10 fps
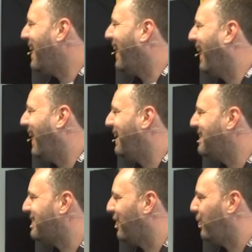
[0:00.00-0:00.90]

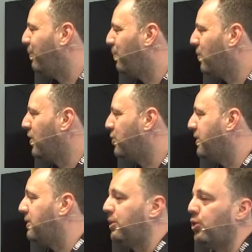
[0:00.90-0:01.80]
So
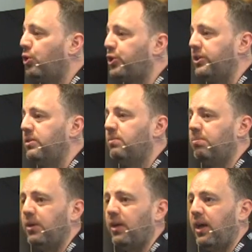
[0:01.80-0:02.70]
treat it with caution,
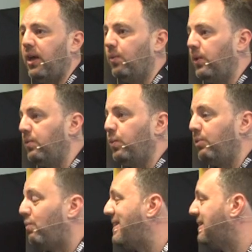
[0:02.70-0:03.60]
but
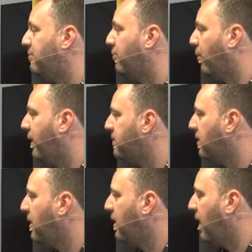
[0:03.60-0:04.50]
we're ready for it,
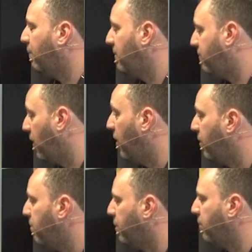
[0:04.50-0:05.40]
and we've
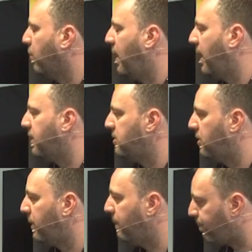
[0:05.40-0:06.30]
further improved what AIR can
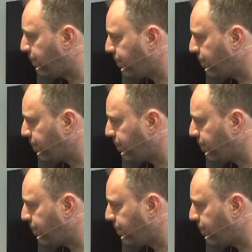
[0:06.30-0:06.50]
do with it.